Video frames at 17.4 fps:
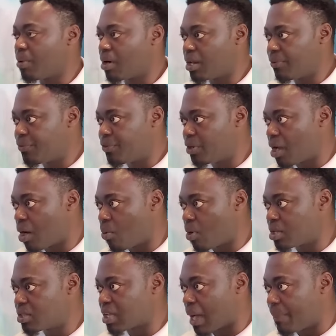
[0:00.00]
But if you don't
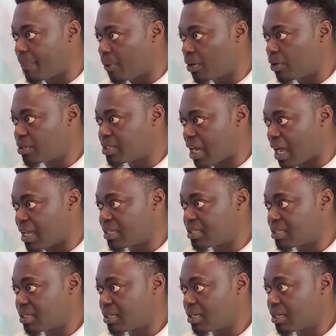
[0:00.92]
want to apologize,
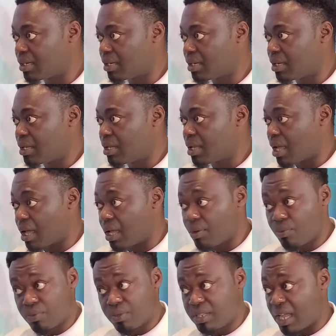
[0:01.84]

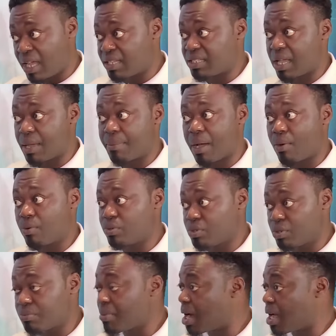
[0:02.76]
next time I will
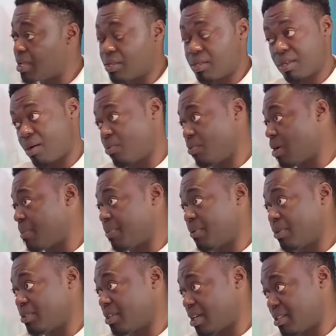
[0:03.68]
do mine. I won't
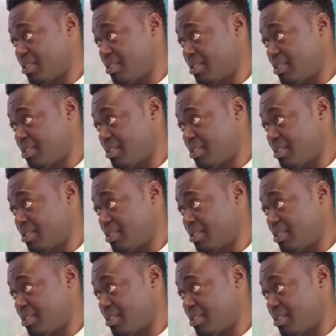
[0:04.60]
apologize.